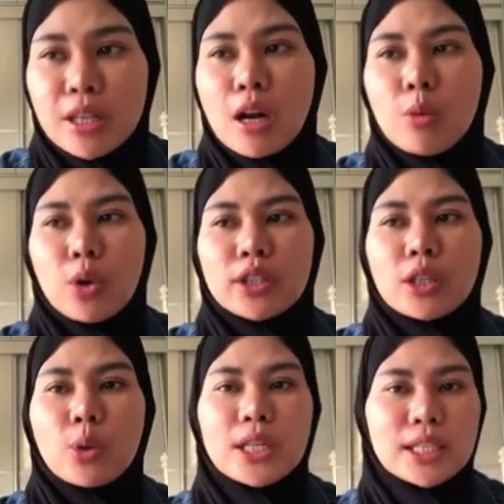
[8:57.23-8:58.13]
water
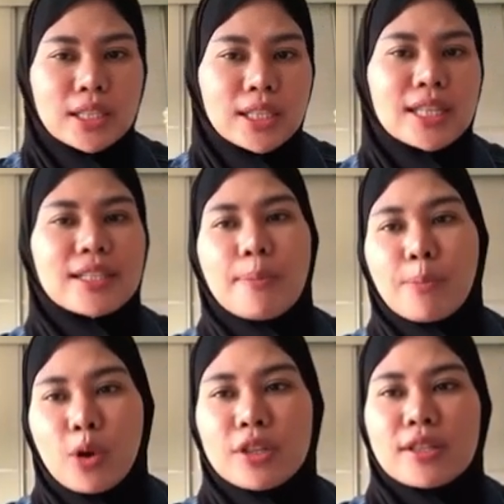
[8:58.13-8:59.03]
quality in the
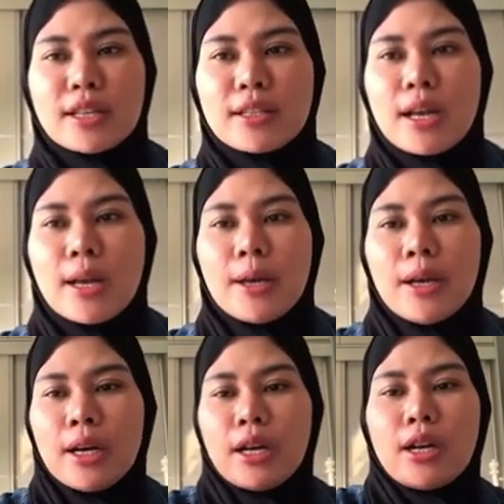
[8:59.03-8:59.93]
process.
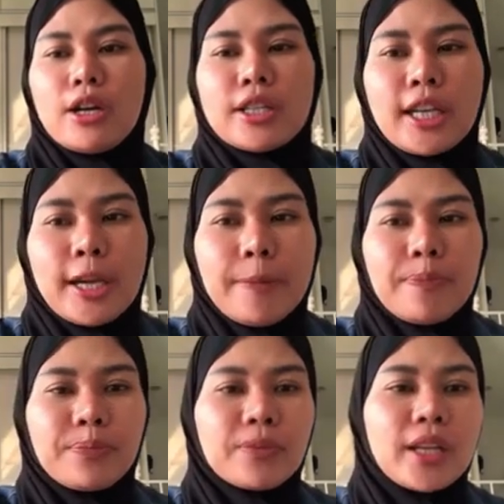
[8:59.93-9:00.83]
Okay.
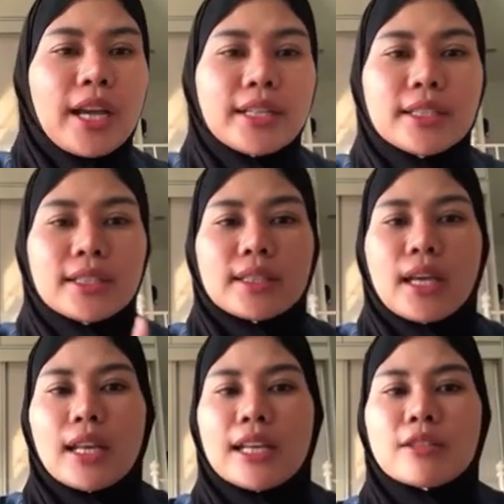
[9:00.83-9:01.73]
And
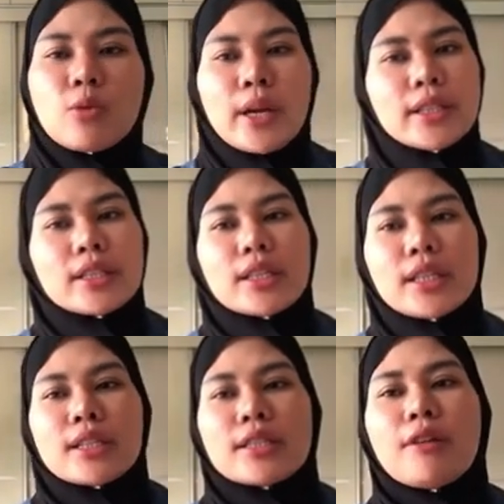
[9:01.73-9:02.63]
the last one
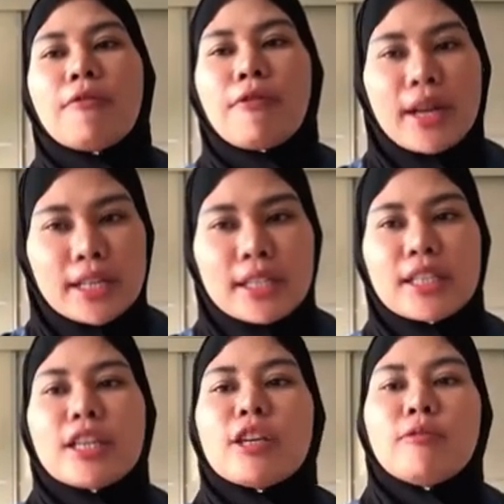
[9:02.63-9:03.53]
is the final
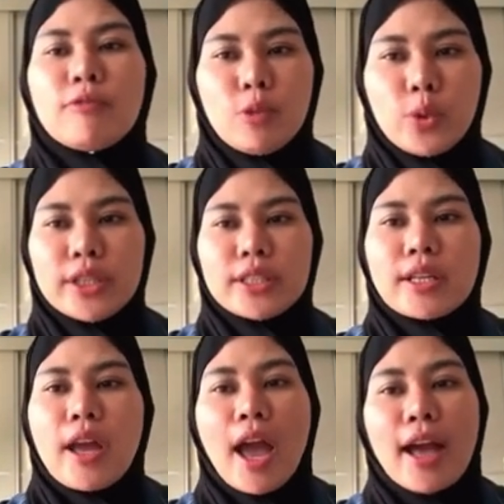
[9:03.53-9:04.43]
influence,
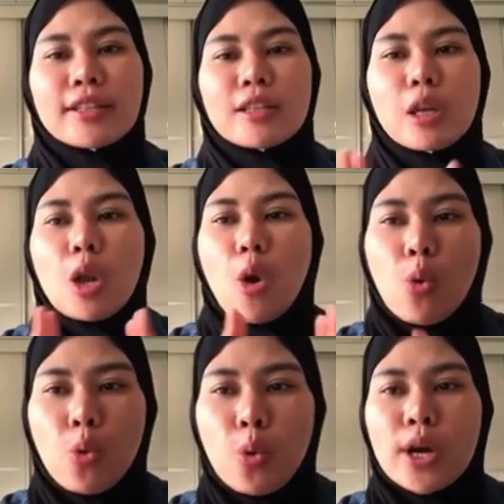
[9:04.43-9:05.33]
has
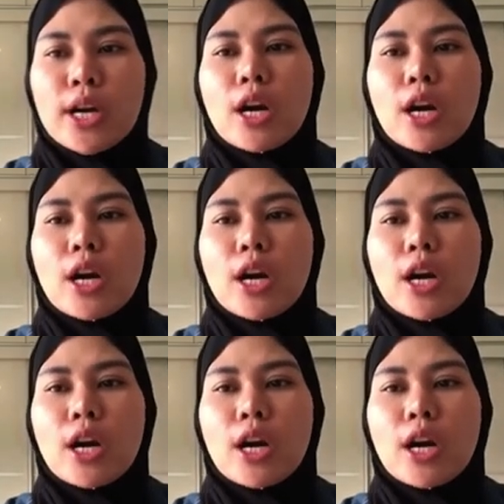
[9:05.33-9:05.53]
lower